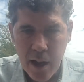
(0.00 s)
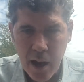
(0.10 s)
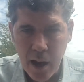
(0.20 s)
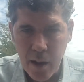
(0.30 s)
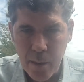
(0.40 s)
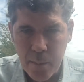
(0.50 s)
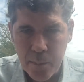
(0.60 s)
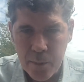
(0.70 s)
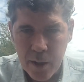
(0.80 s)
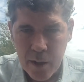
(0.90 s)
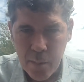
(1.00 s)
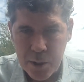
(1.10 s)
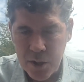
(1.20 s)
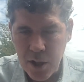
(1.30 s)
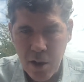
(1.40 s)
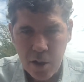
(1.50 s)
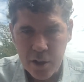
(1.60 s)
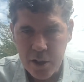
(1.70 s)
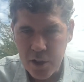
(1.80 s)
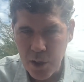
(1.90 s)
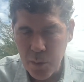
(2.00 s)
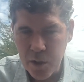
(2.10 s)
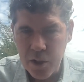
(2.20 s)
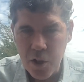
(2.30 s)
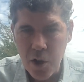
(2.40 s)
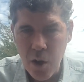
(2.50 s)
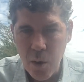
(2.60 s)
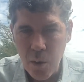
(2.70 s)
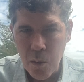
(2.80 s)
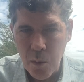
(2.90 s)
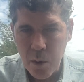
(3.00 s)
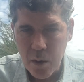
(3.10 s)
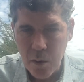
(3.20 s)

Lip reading: But she wouldn't know